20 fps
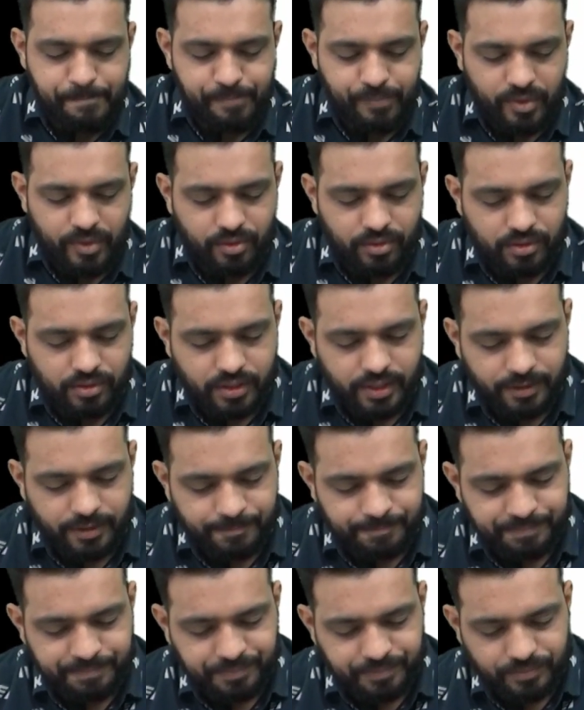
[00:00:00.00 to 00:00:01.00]
Okay,
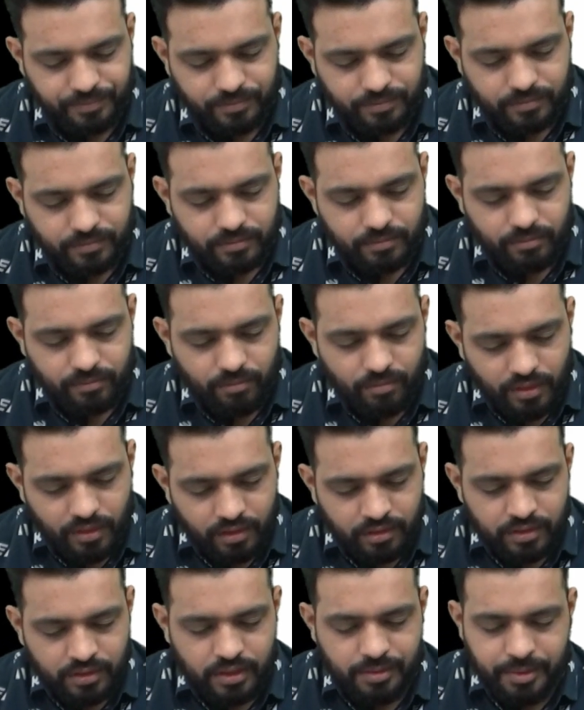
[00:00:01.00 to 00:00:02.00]

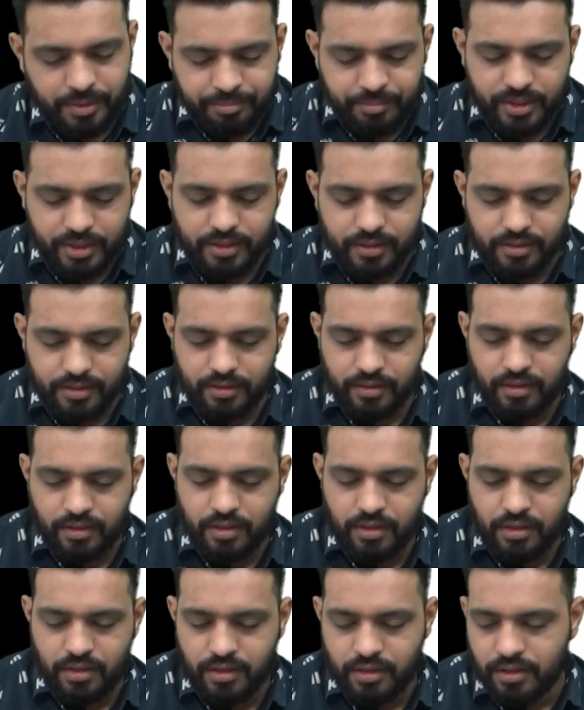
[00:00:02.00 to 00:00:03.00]
remember this.
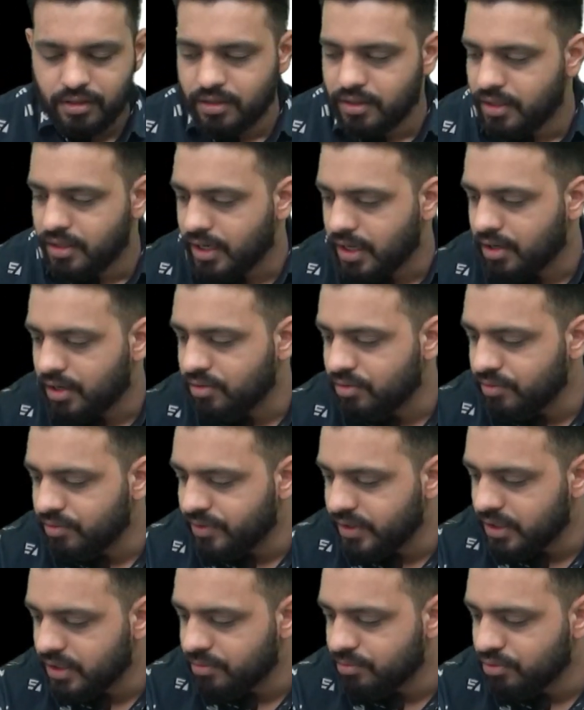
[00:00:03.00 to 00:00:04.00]
Now
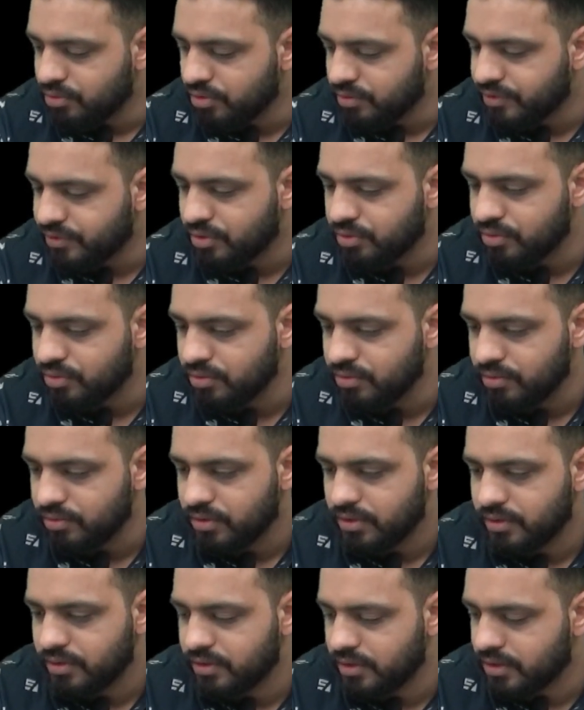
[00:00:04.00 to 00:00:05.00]
we'll move to
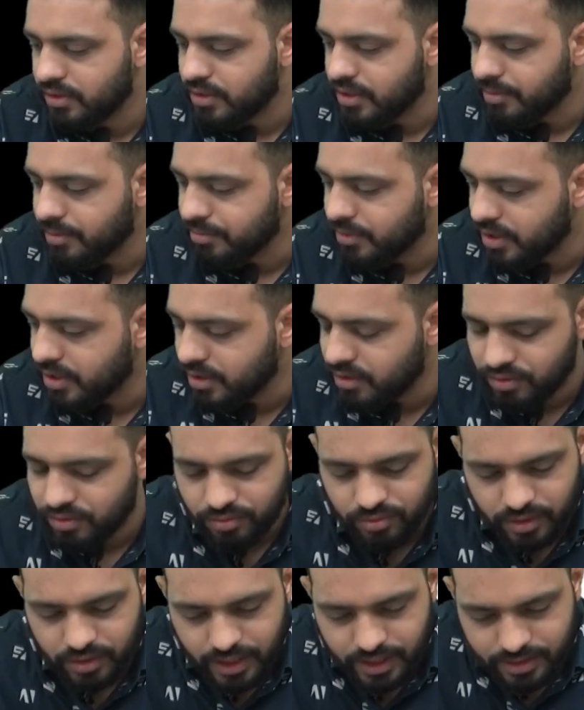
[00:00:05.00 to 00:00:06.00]
something
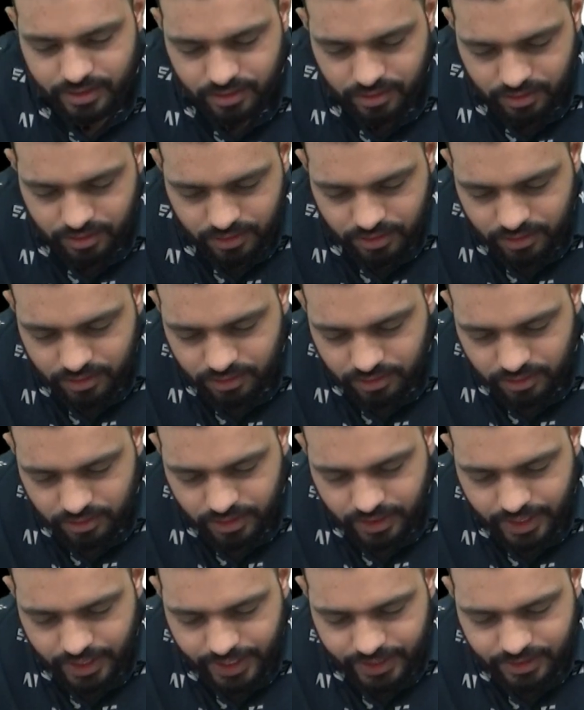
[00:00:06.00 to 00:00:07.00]
known as the
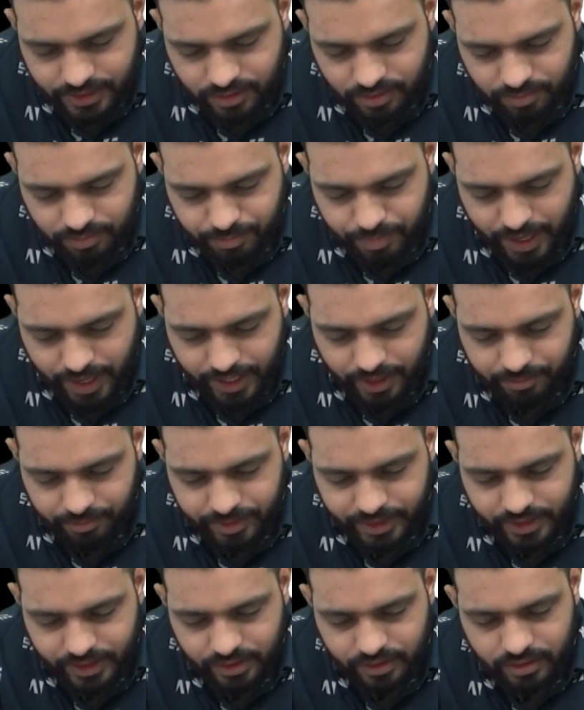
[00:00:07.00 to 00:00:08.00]
next
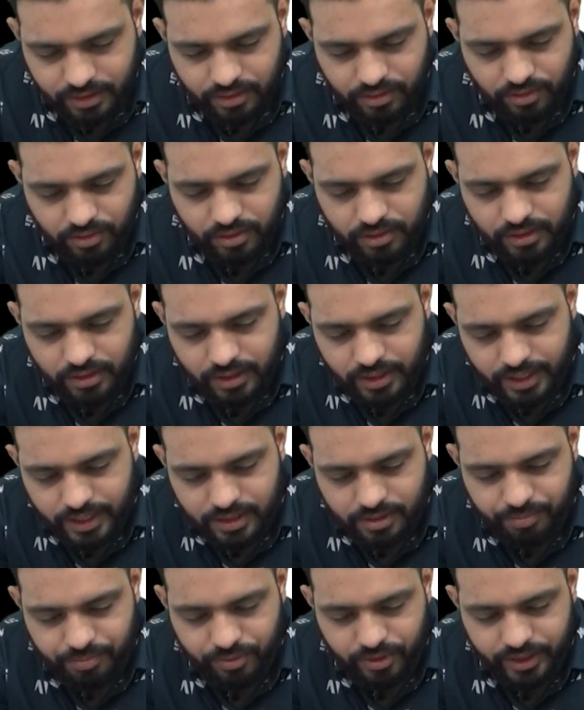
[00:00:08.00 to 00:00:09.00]
parameter or the
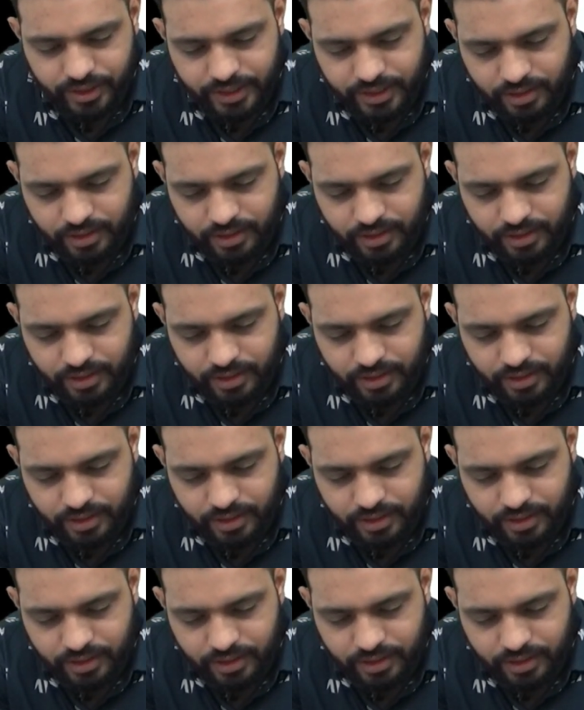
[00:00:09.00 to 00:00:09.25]
next point,